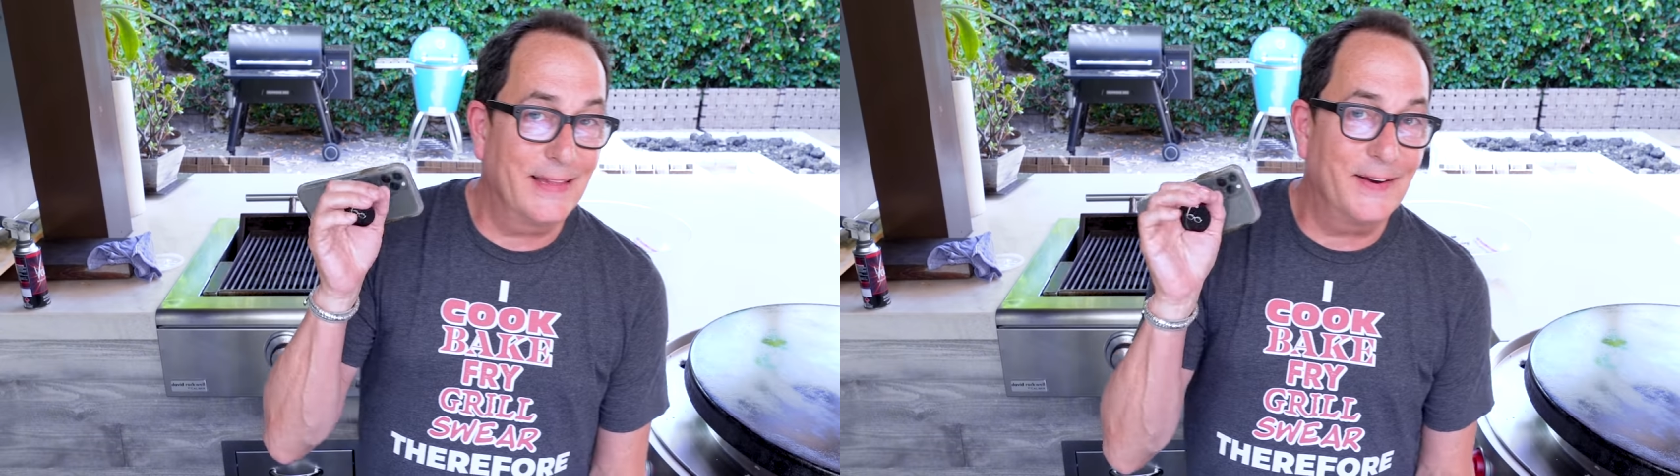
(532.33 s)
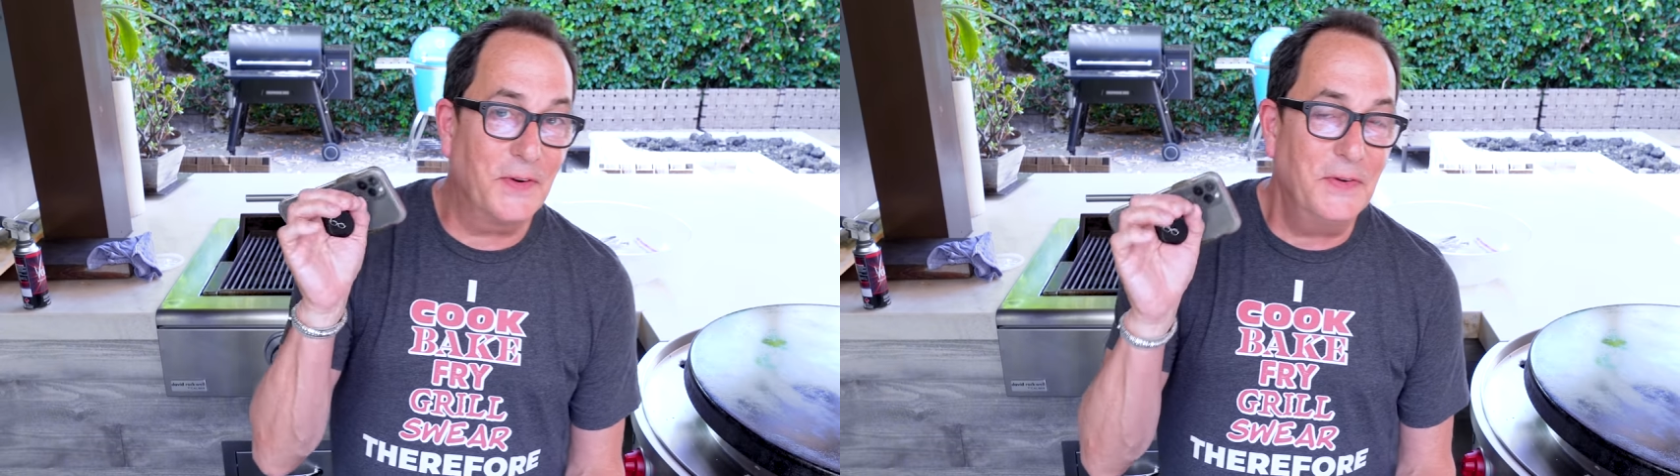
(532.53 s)

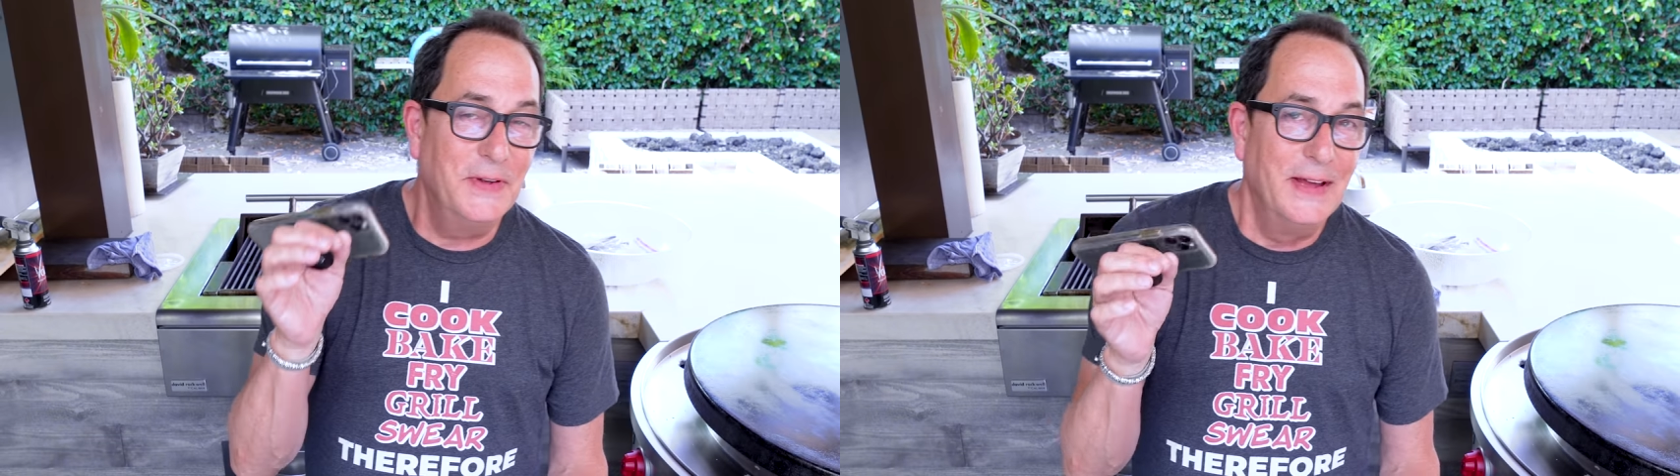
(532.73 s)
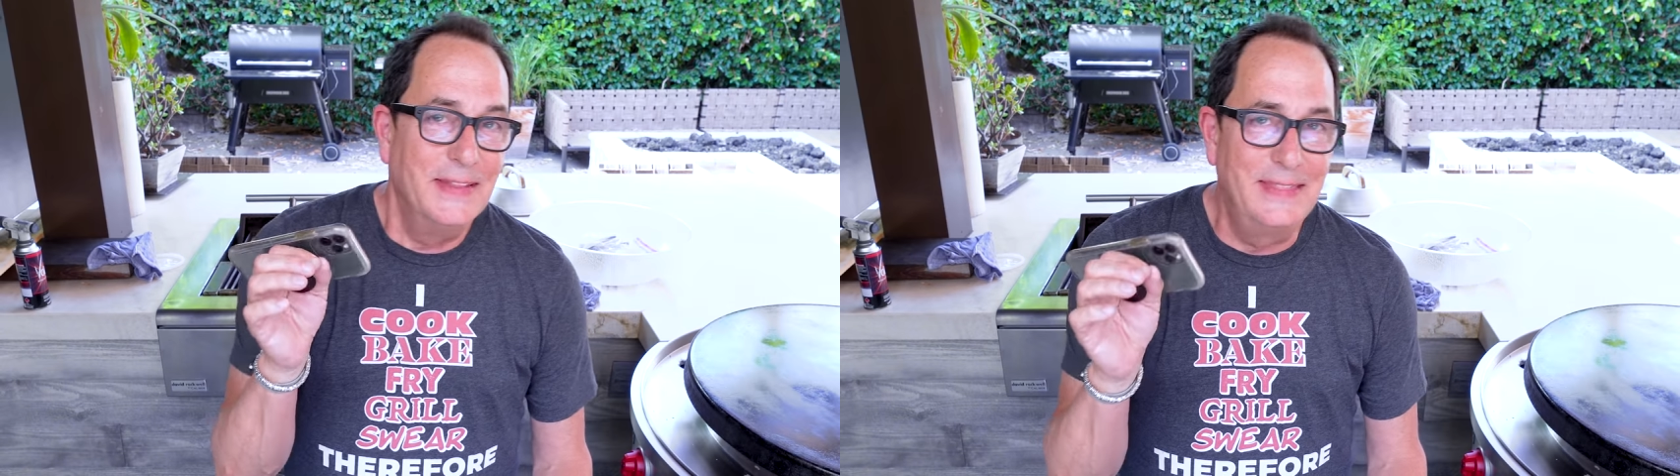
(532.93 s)
little,
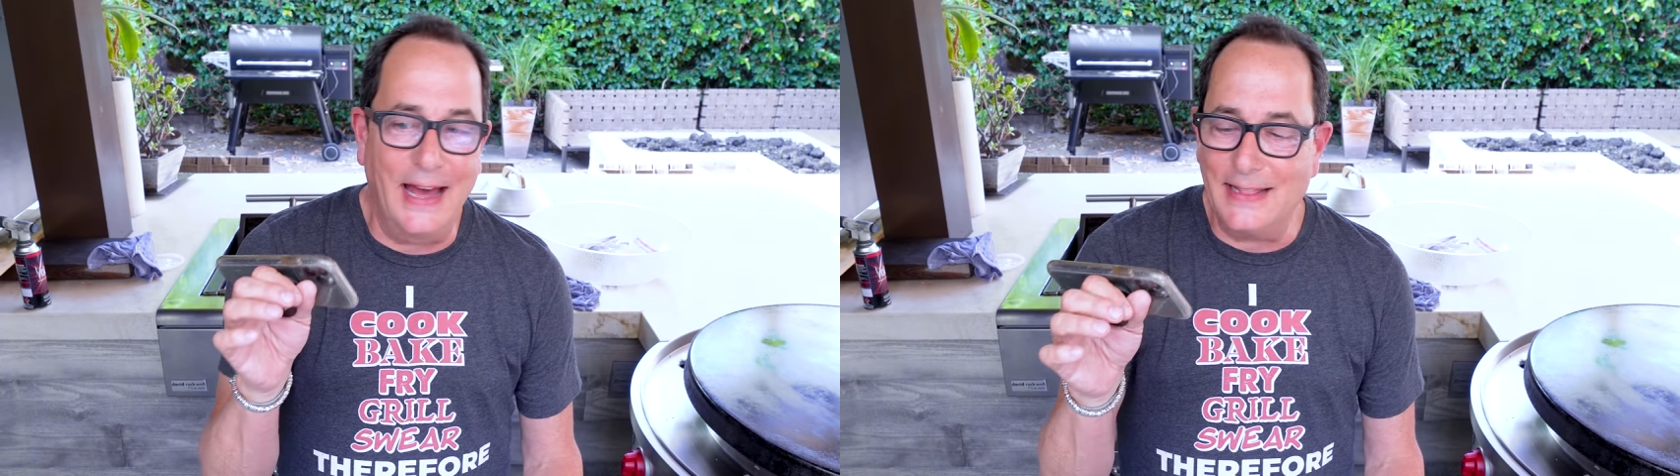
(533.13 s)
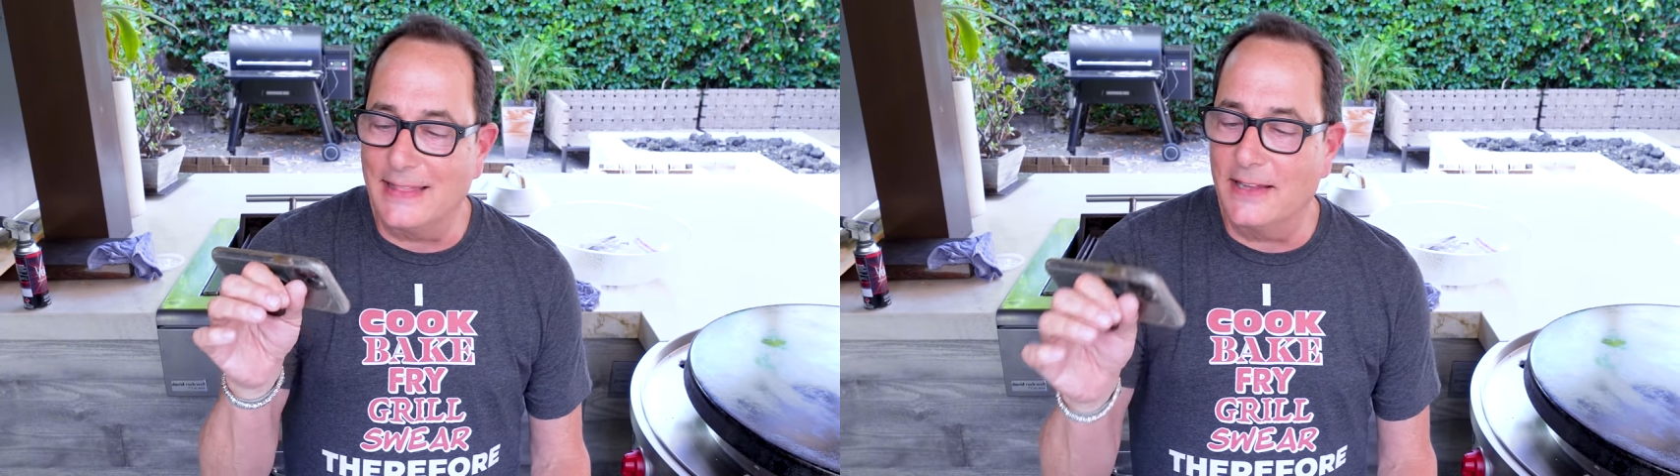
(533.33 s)

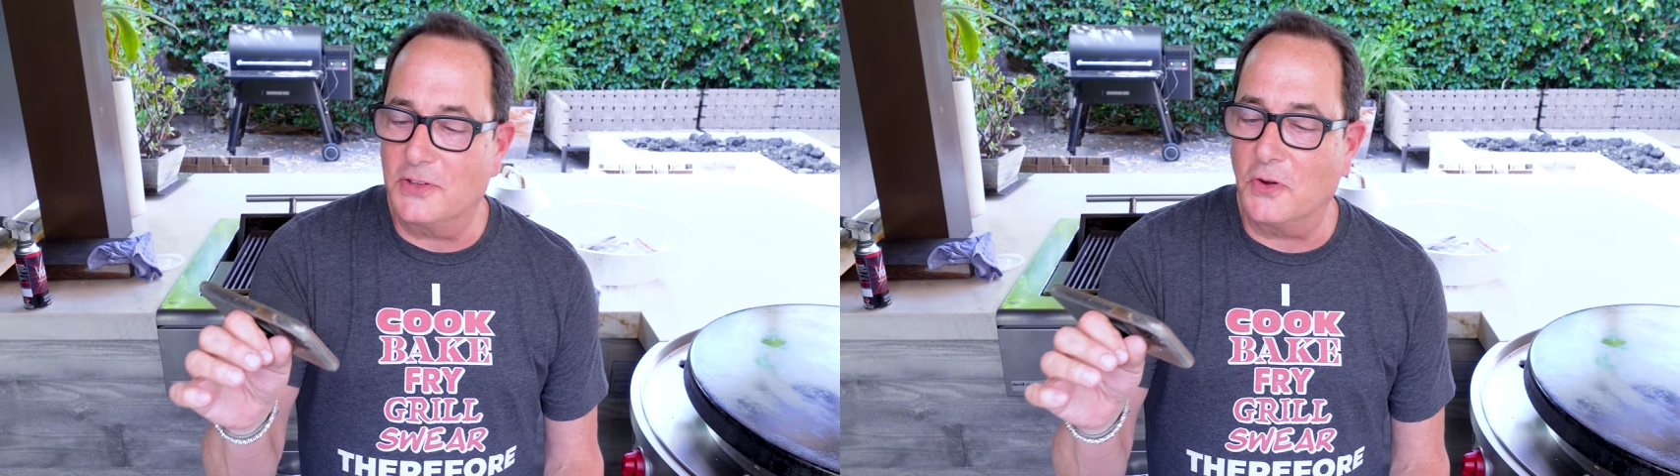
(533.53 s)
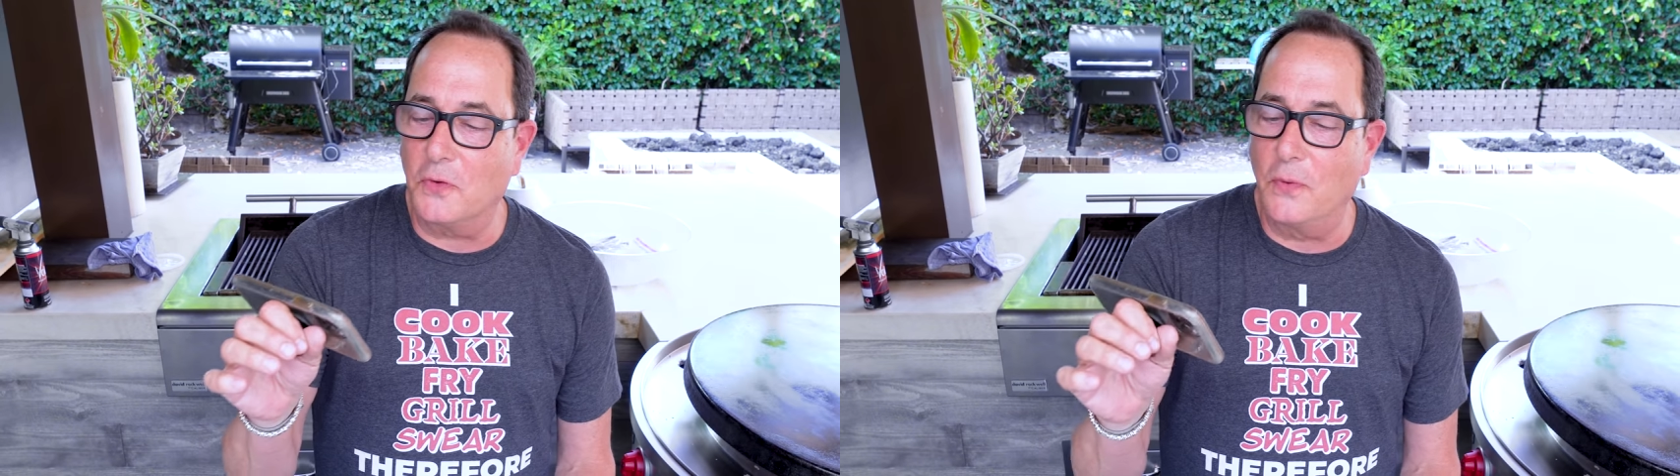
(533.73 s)
that
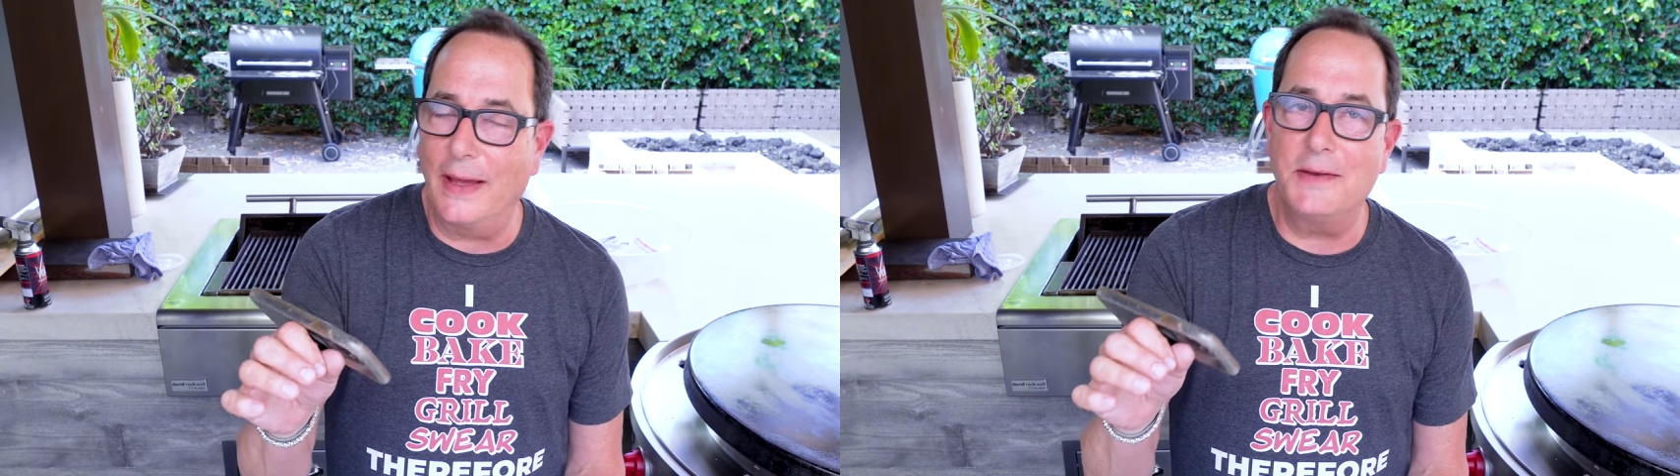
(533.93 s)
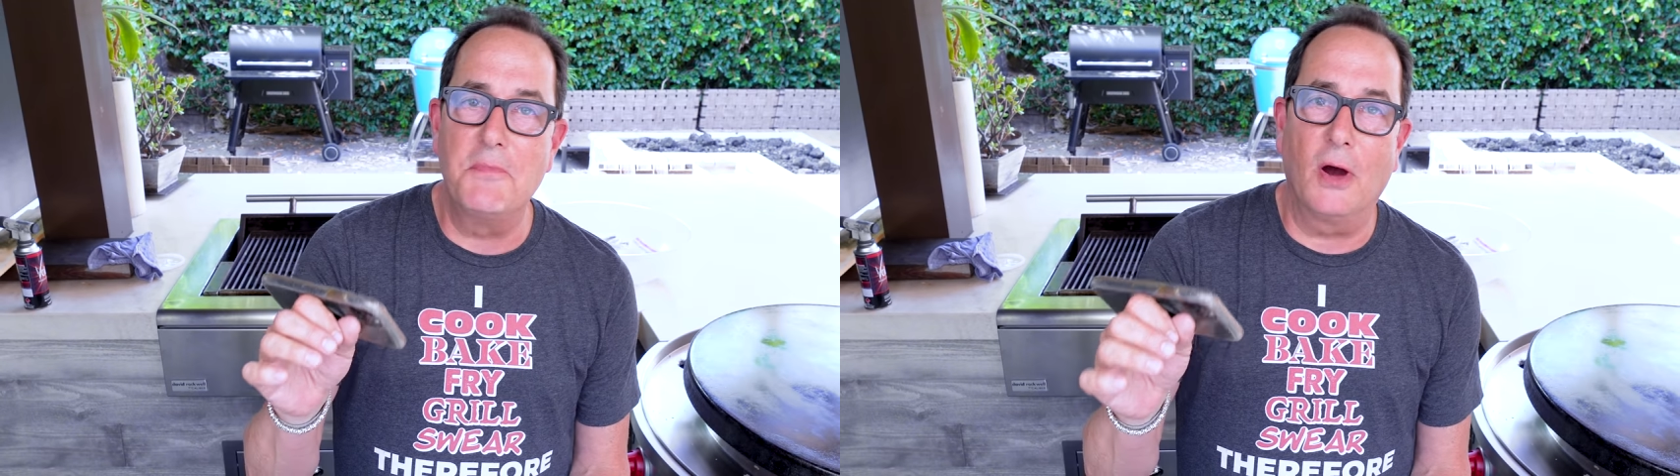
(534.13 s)
little
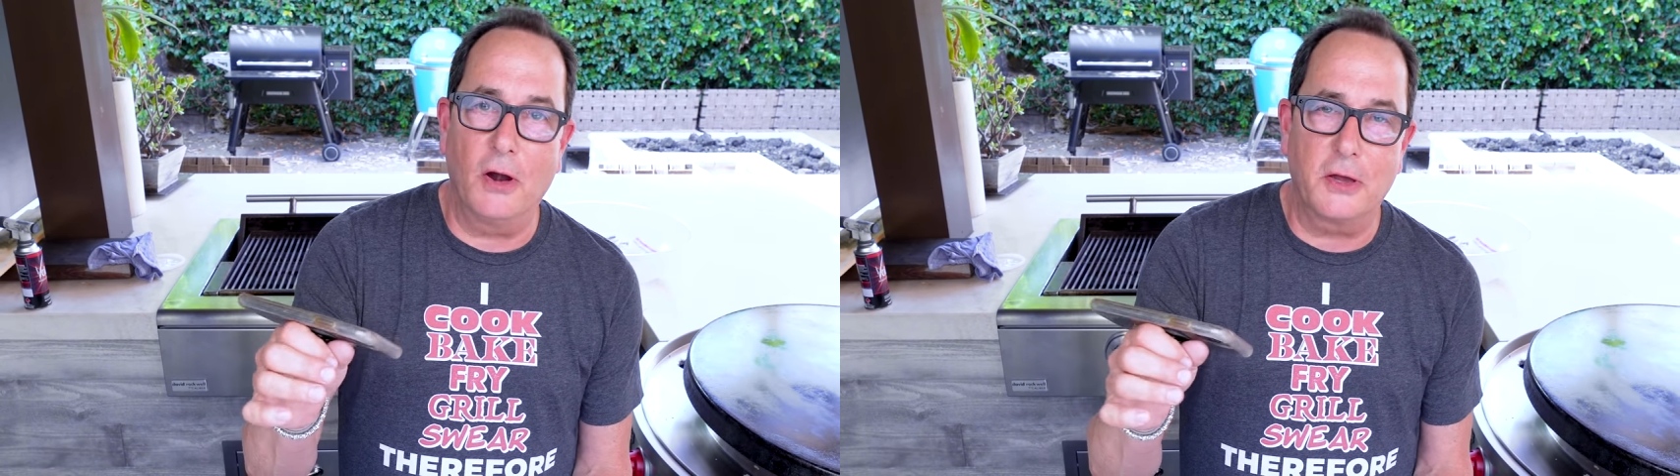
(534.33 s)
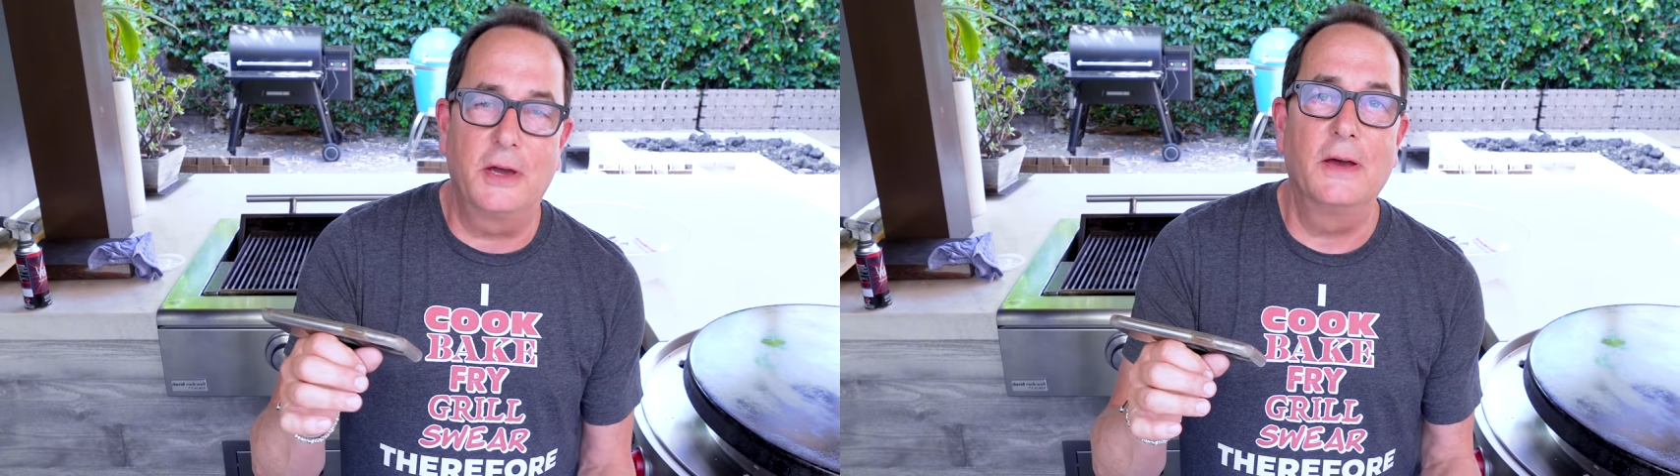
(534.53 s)
red
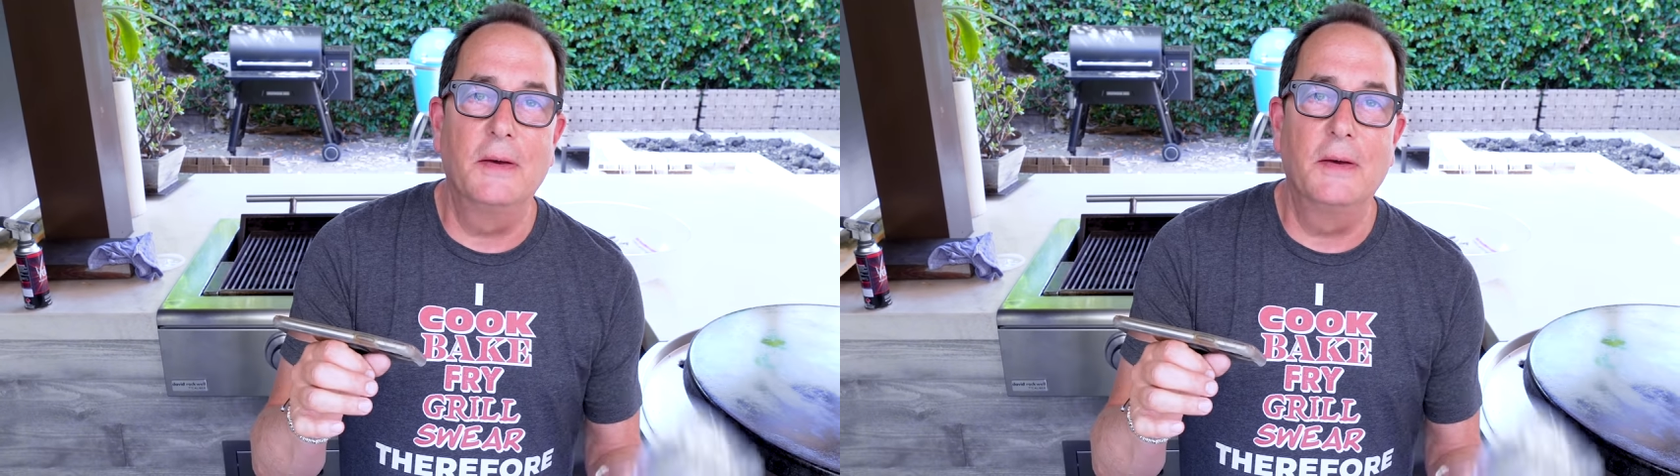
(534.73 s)
mark